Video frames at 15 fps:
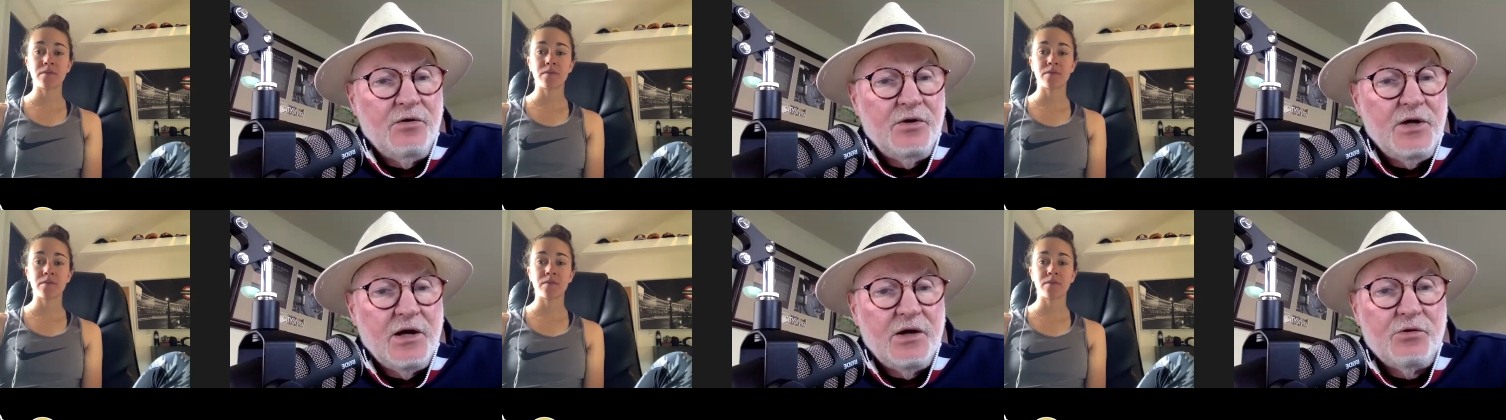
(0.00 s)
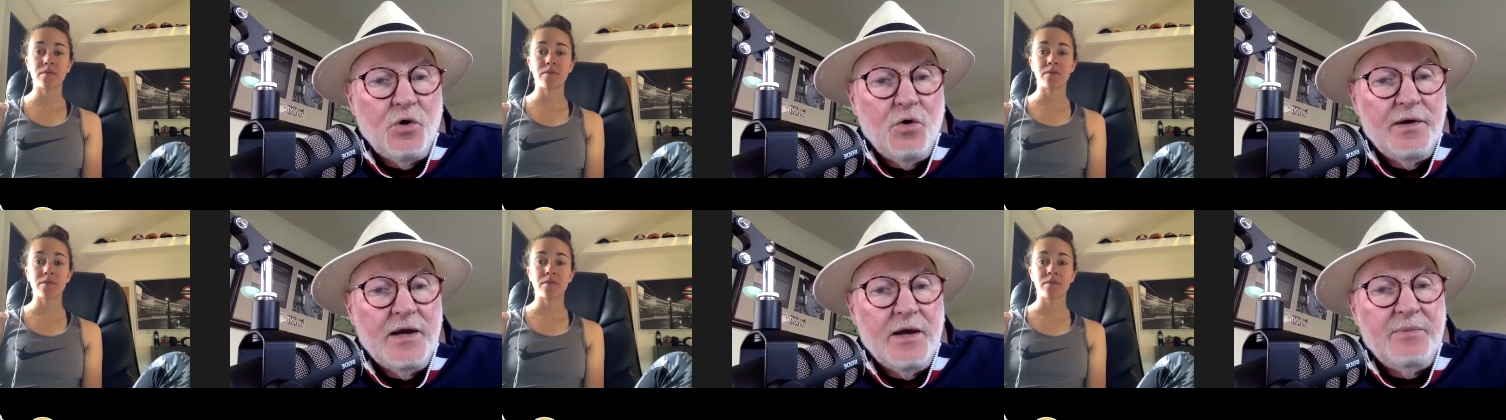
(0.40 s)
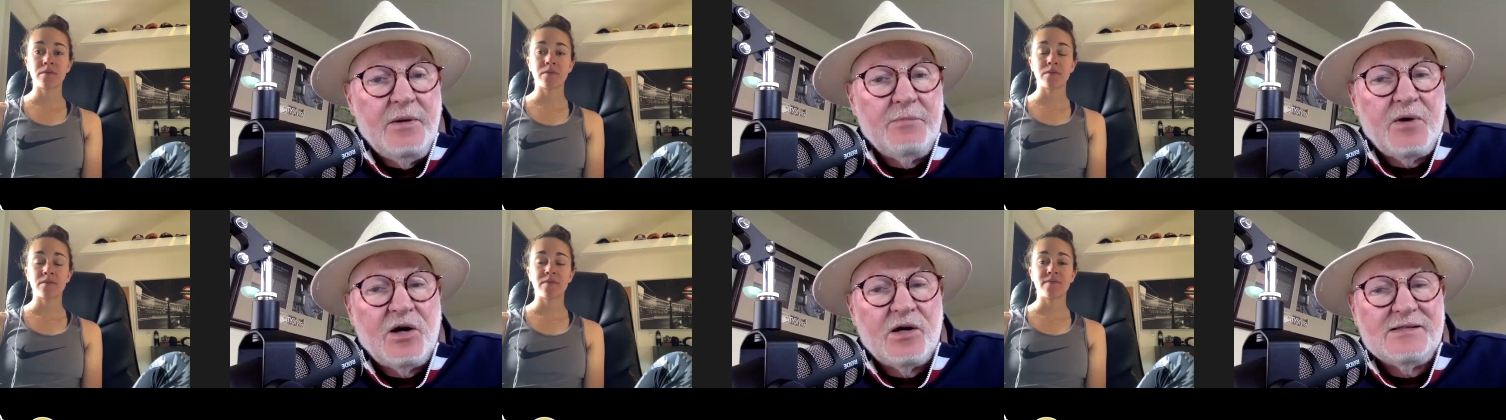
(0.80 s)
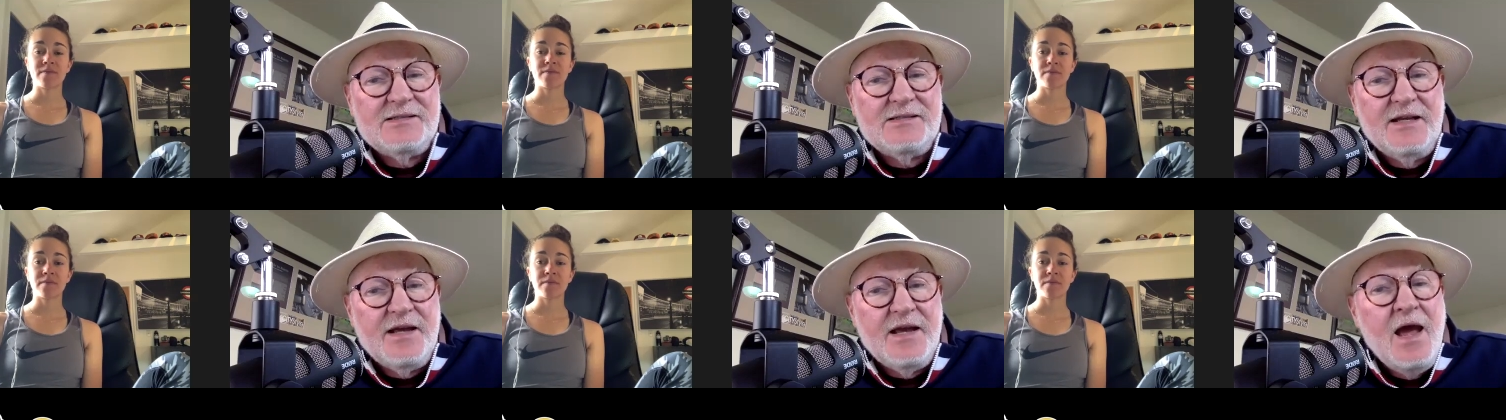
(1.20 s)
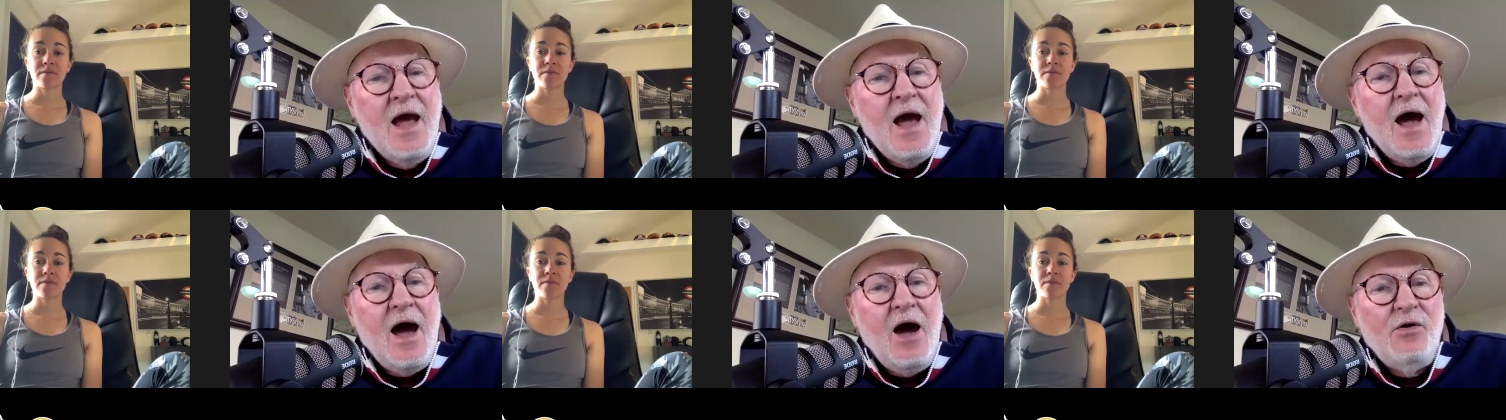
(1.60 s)
Speaker 1: uh, growing up in Park City,
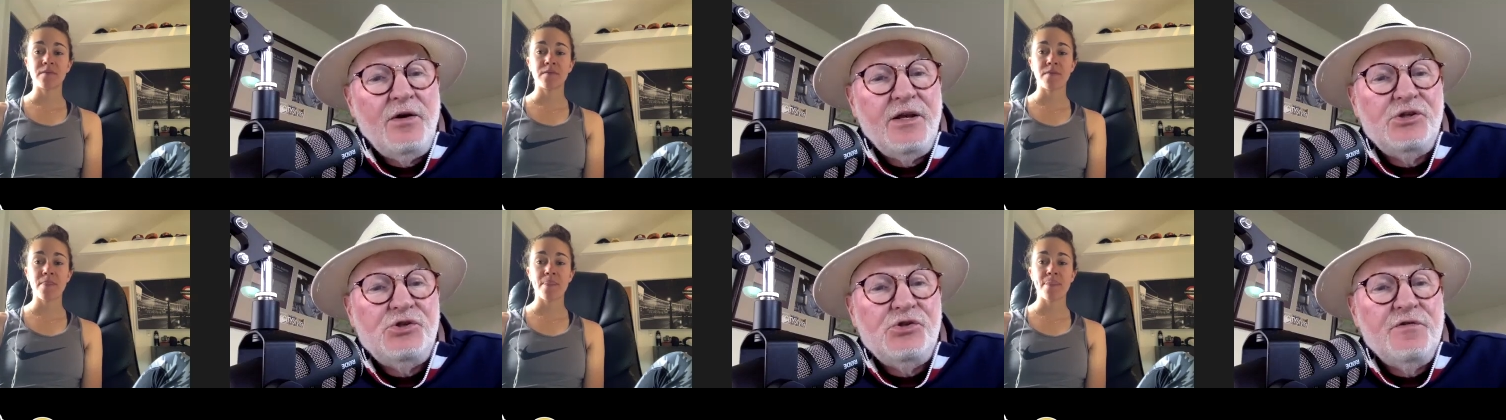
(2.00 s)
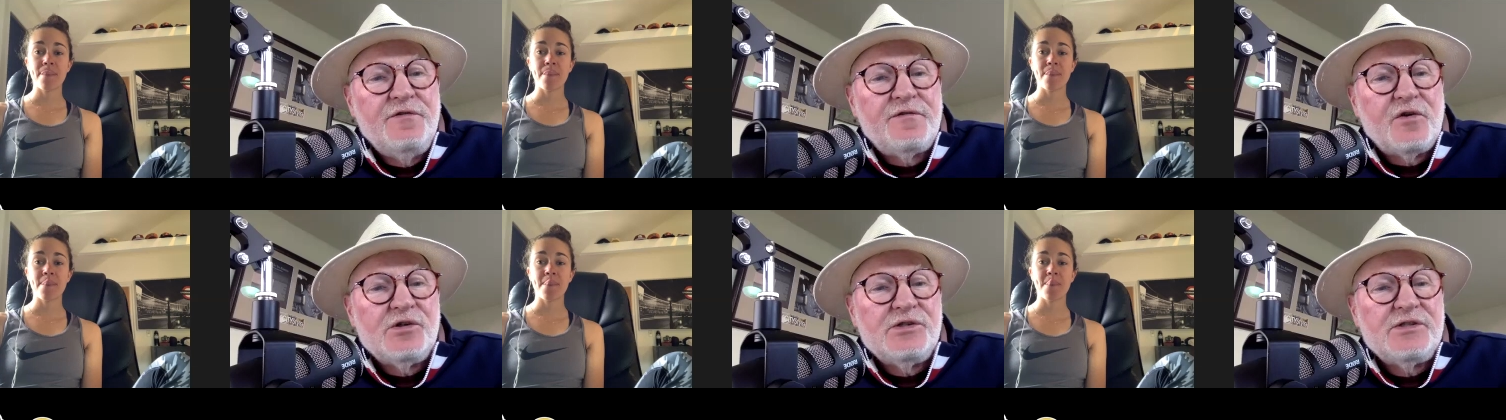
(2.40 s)
how did you first